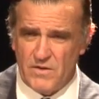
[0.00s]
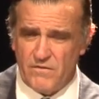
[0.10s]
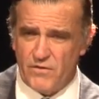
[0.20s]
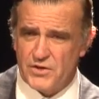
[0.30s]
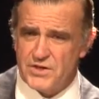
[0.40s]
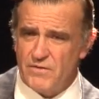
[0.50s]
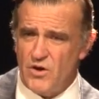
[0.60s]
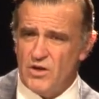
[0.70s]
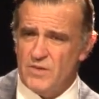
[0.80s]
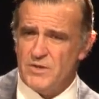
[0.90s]
First of
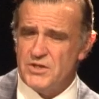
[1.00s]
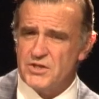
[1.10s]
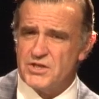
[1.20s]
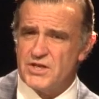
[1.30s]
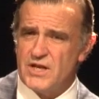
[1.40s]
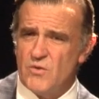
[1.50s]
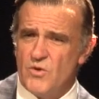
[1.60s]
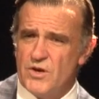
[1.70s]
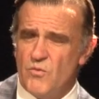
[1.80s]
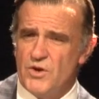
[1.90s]
all, let me just say
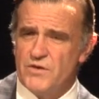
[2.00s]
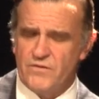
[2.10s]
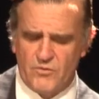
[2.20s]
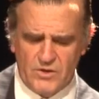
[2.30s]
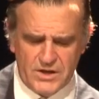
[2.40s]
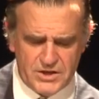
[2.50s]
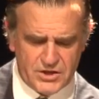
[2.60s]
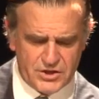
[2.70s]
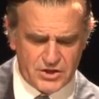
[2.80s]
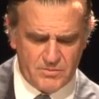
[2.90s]
what a wonderful
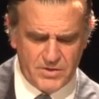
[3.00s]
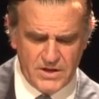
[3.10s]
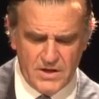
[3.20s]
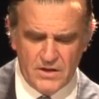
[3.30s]
relationship